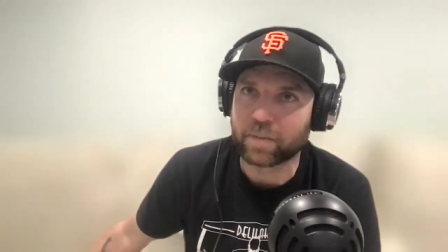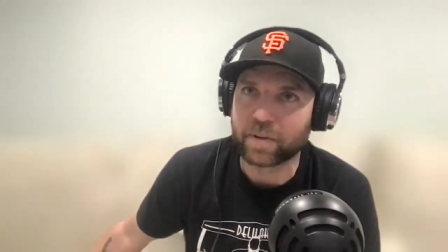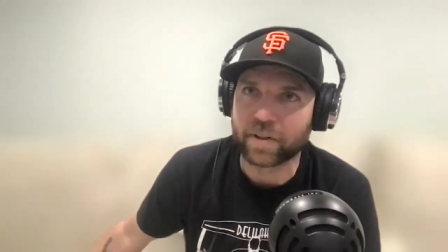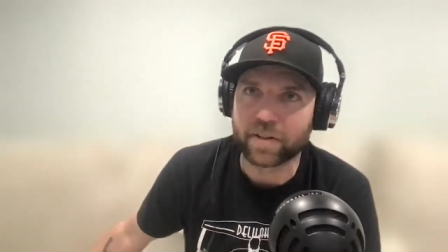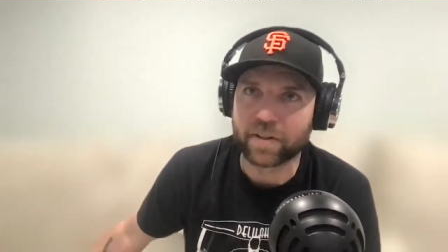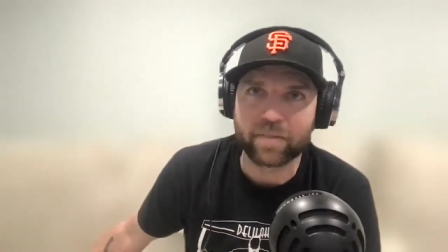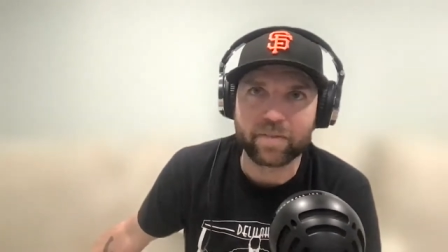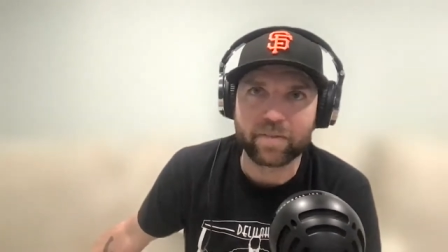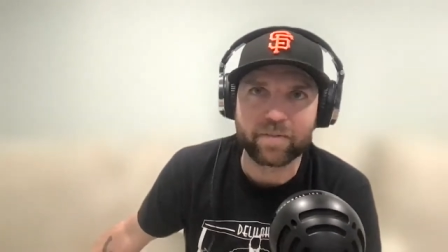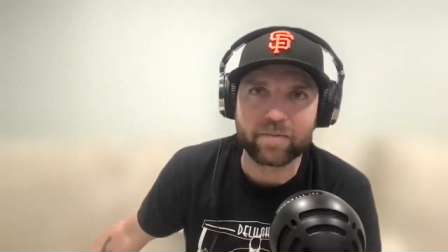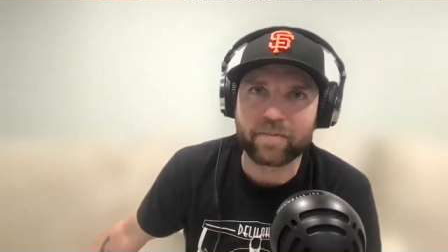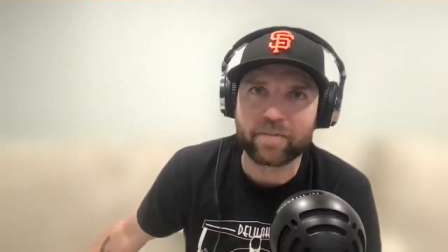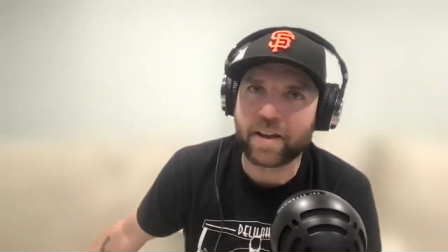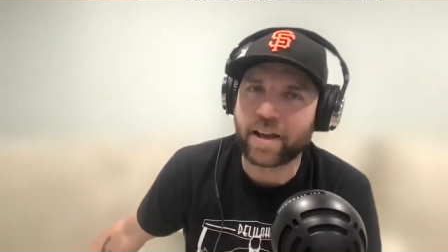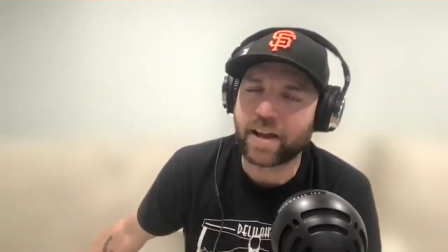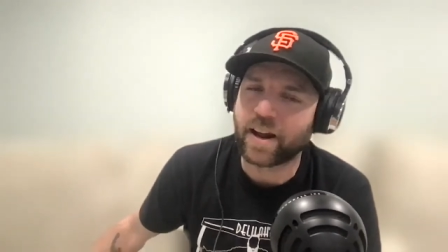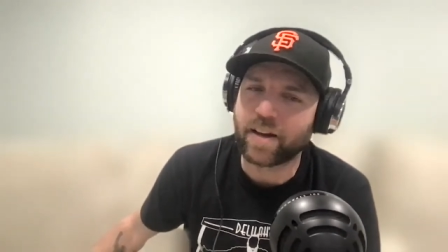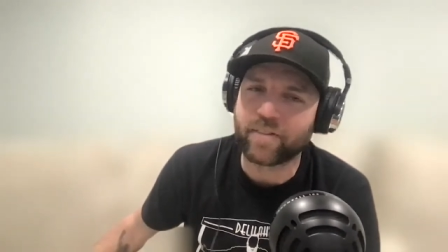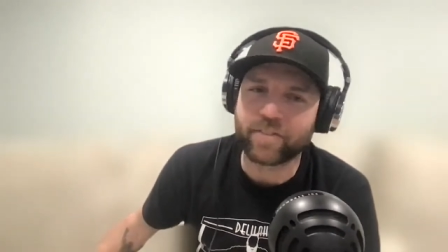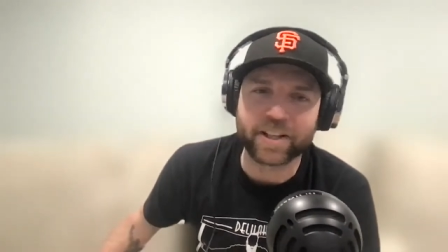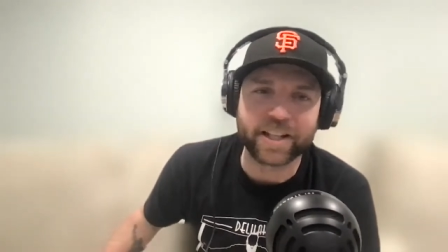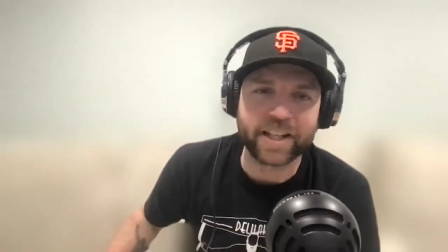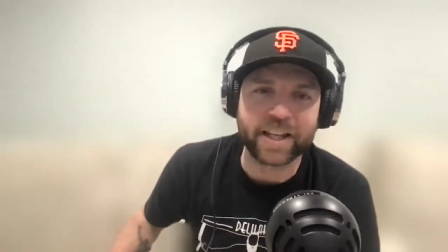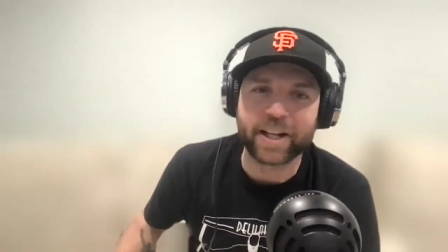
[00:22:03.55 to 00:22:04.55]
But man,
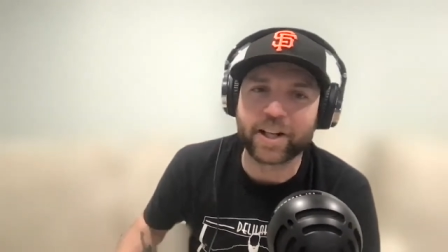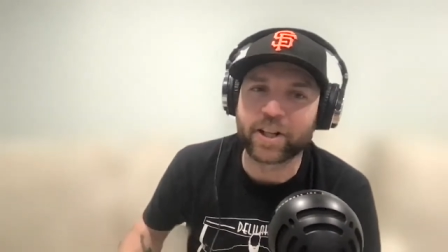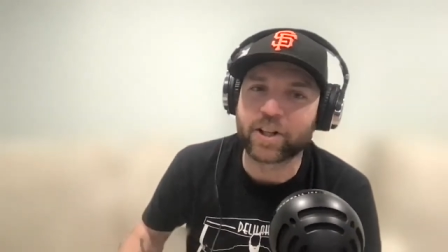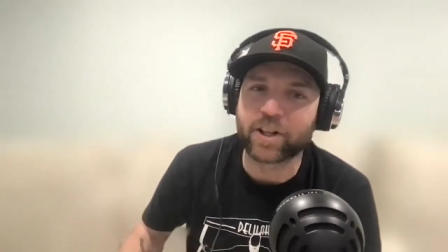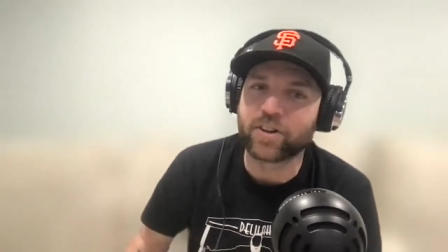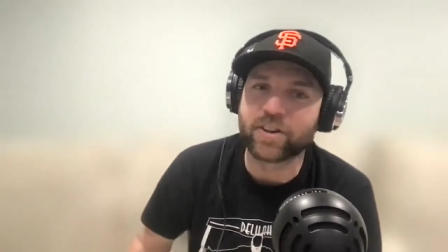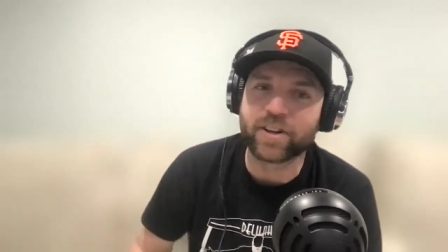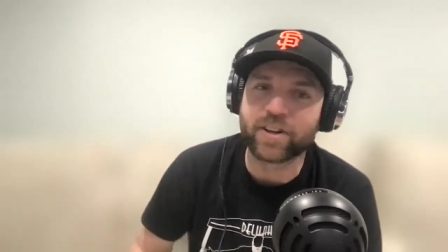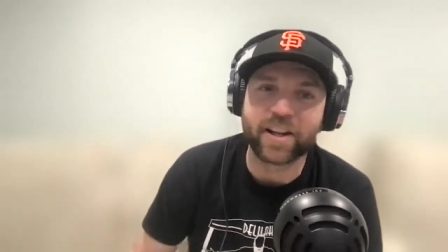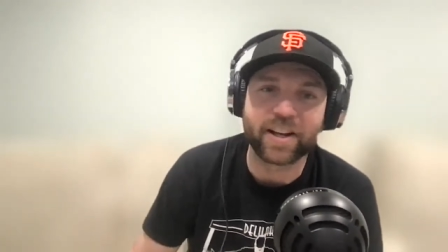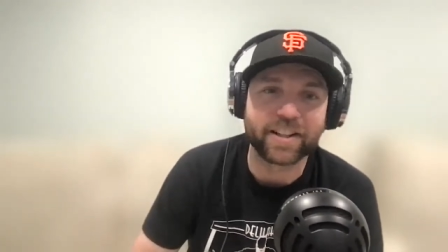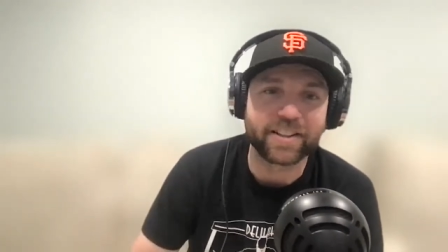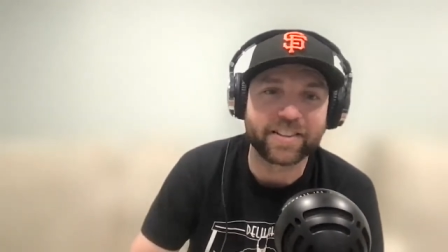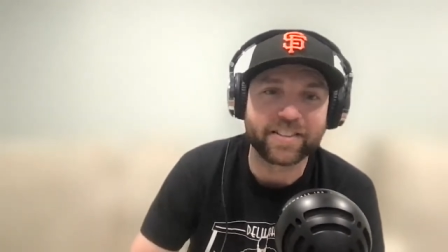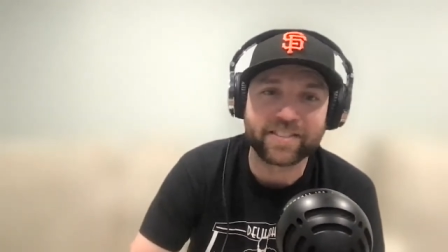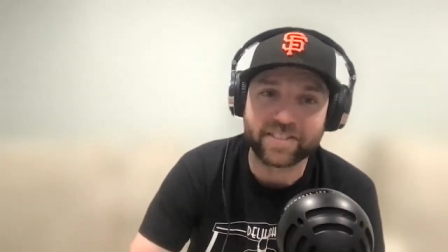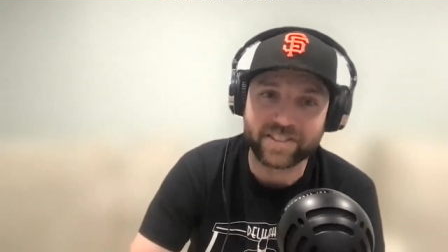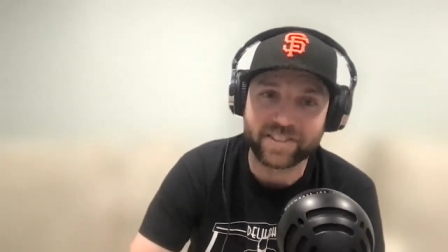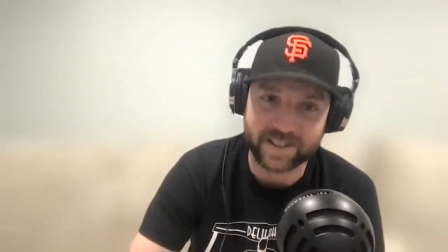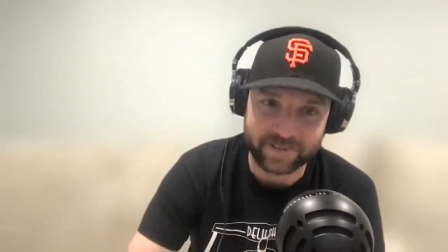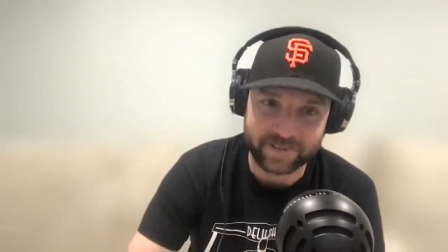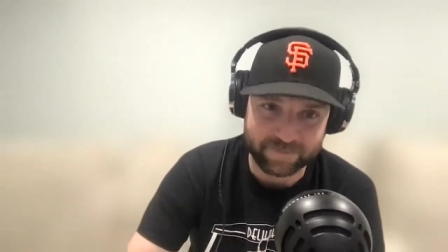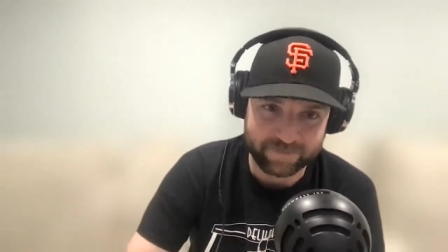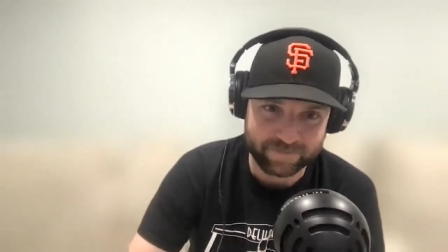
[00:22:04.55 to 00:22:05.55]
I'm gonna get a good night's
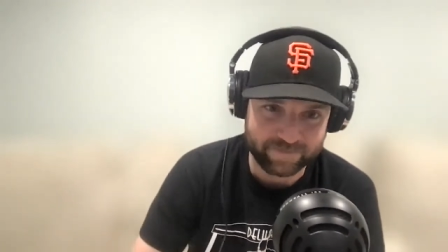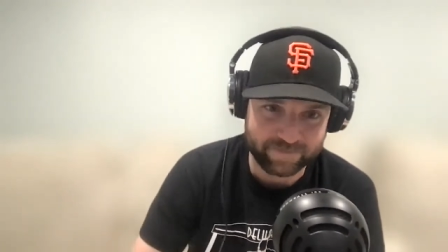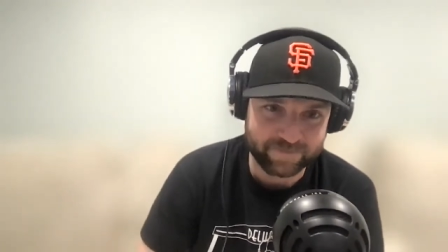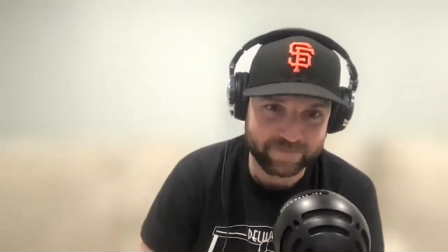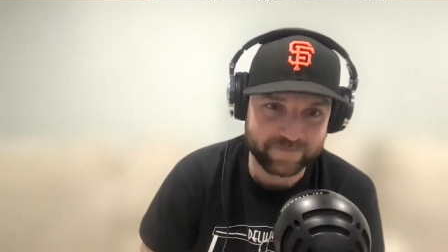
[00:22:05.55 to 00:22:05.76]
sleep.